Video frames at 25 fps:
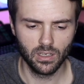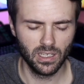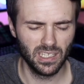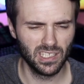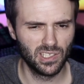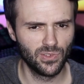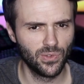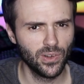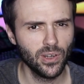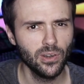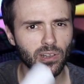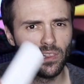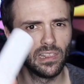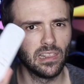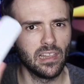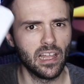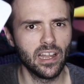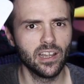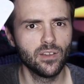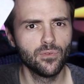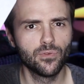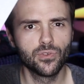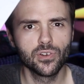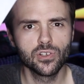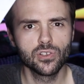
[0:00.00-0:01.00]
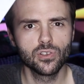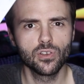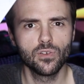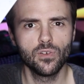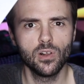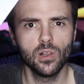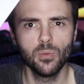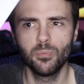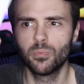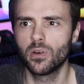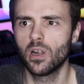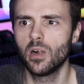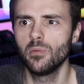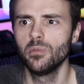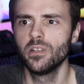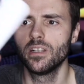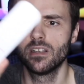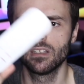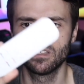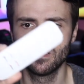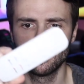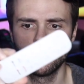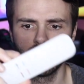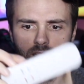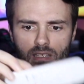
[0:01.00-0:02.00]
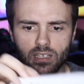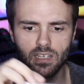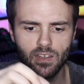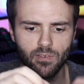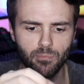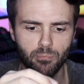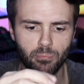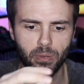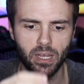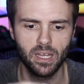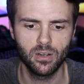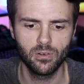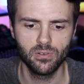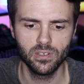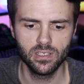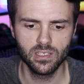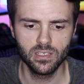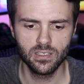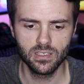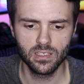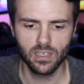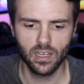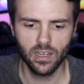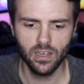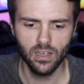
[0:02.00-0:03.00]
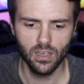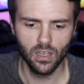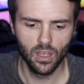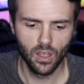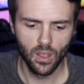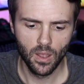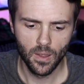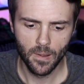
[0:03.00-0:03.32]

It's very light, first of all, probably because it doesn't have batteries inside.